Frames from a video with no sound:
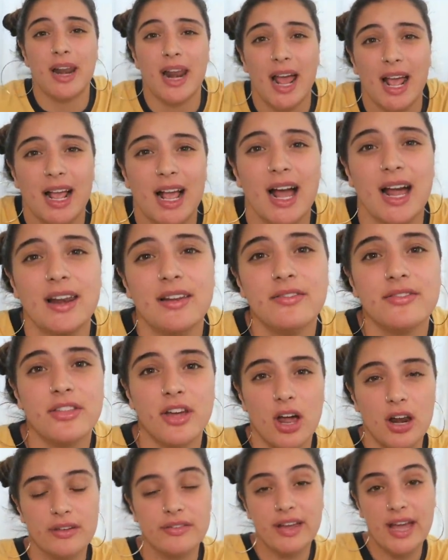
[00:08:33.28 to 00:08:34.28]
but I kind of
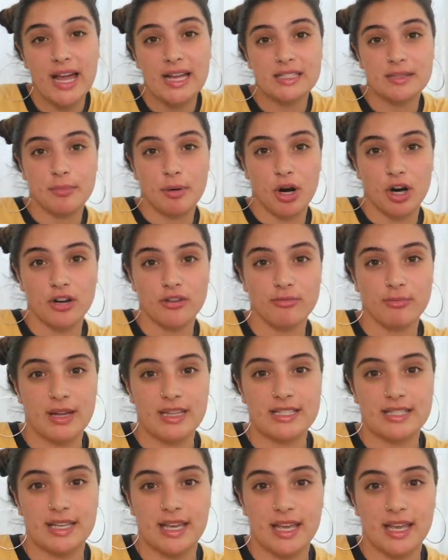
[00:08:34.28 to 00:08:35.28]
thought of it as a part of my
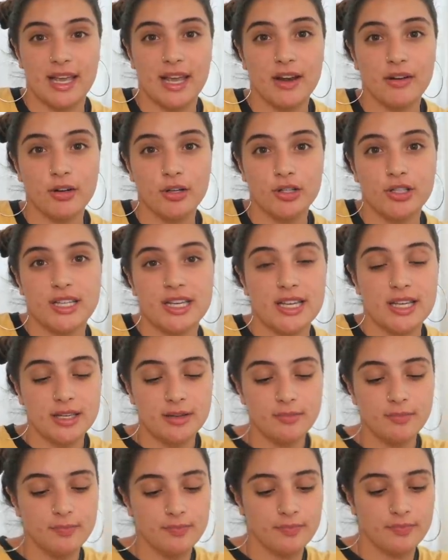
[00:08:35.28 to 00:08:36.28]
skincare
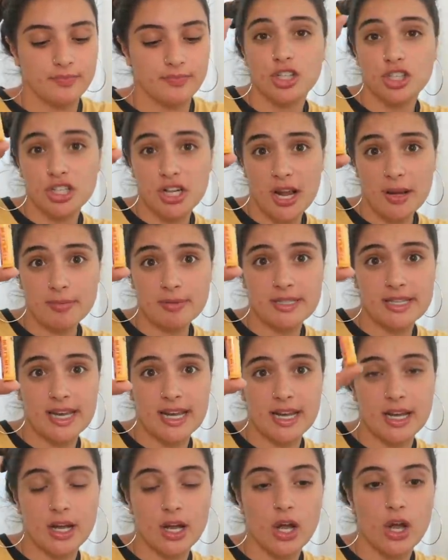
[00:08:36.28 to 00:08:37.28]
routine.
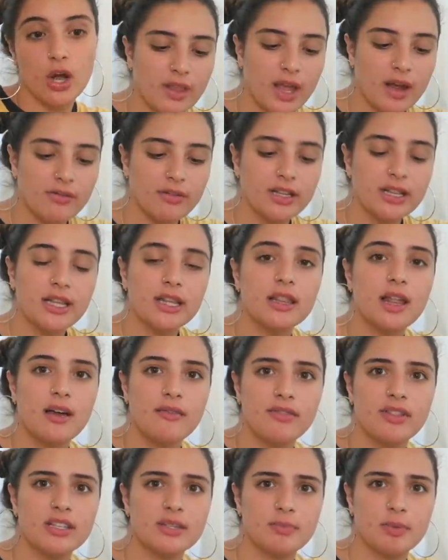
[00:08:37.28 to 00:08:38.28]
Chapstick. I really
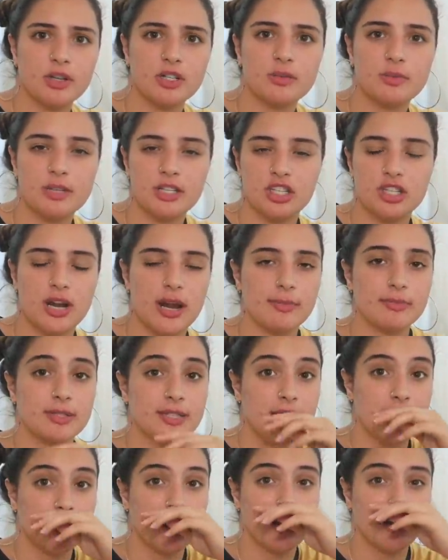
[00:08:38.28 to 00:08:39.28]
love this Burt's Bees
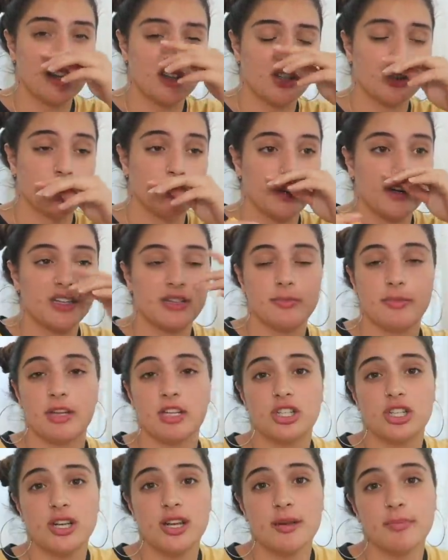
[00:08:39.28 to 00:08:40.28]
chapstick, and I just wanted to
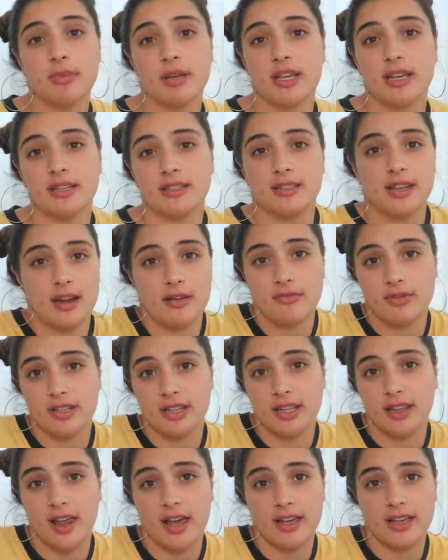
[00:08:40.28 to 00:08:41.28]
mention it because I
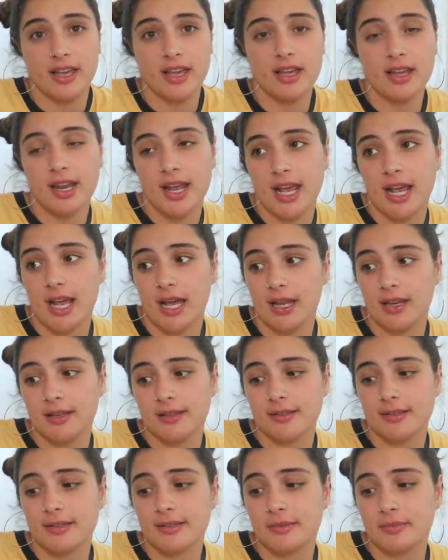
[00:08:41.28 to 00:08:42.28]
really like it.
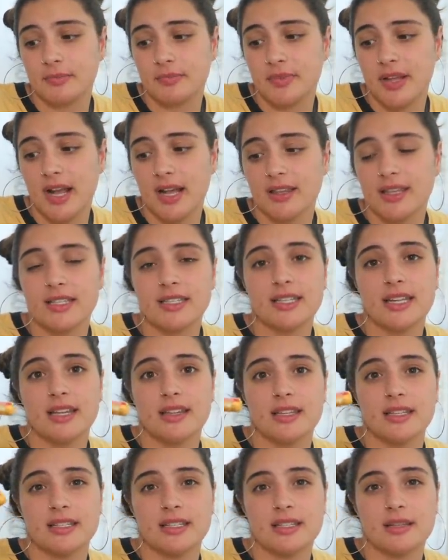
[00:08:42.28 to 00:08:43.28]
And yeah, that's
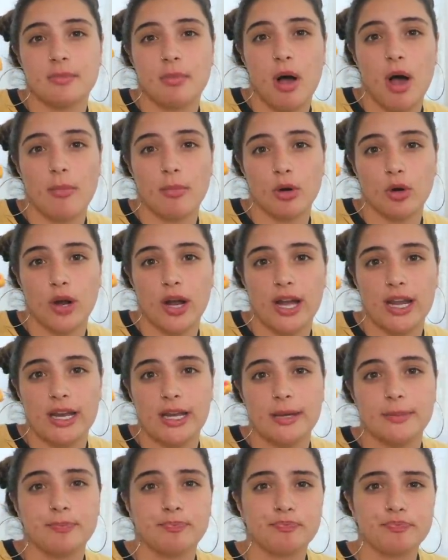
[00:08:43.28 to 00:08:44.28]
it. This is the
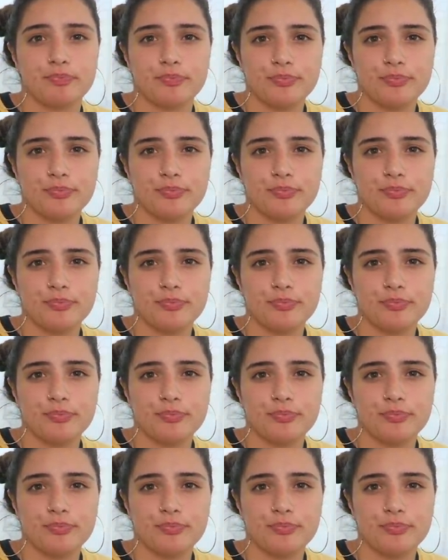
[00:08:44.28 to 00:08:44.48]
pomegranate